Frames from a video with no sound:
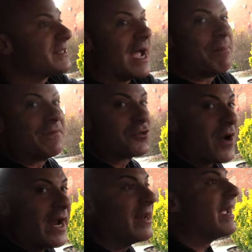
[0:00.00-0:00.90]
type of
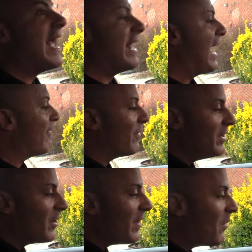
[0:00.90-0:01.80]
training. And every
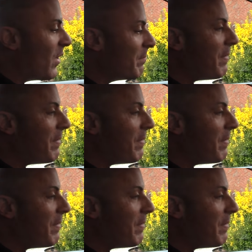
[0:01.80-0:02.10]
year that went